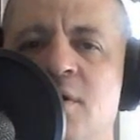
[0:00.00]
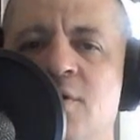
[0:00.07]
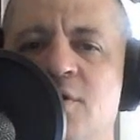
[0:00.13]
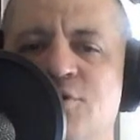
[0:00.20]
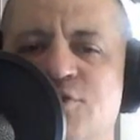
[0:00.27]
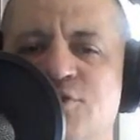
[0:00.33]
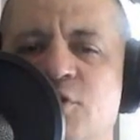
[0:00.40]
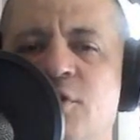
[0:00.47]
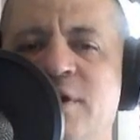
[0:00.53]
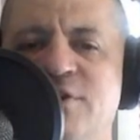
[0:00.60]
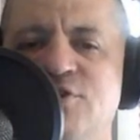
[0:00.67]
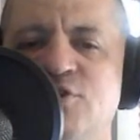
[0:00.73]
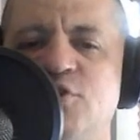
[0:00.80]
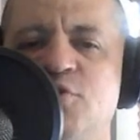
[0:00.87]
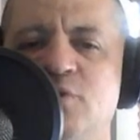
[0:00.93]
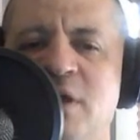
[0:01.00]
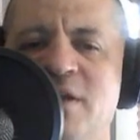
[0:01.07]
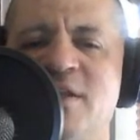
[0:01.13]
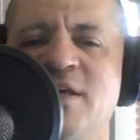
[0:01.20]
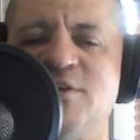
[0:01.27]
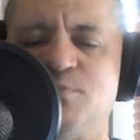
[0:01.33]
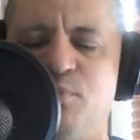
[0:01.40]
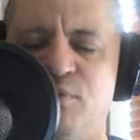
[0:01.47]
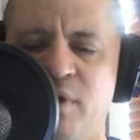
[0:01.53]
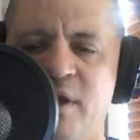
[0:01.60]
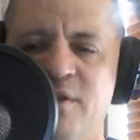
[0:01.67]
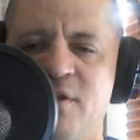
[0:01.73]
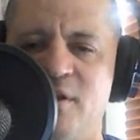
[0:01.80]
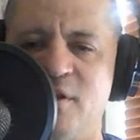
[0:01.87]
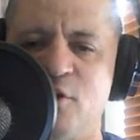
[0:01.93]
They're starting to let things
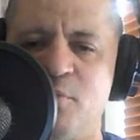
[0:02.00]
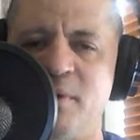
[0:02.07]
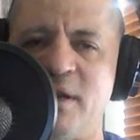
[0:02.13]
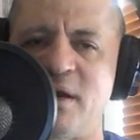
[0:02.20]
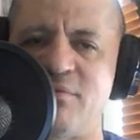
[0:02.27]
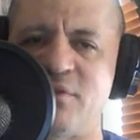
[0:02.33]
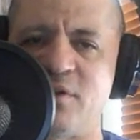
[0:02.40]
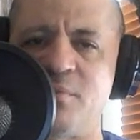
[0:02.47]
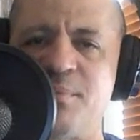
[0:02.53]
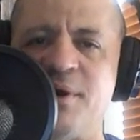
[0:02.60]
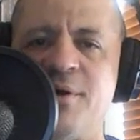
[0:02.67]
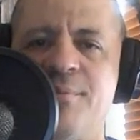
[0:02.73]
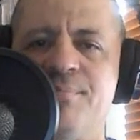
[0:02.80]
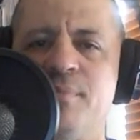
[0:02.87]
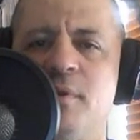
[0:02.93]
breathe a little bit after the bell.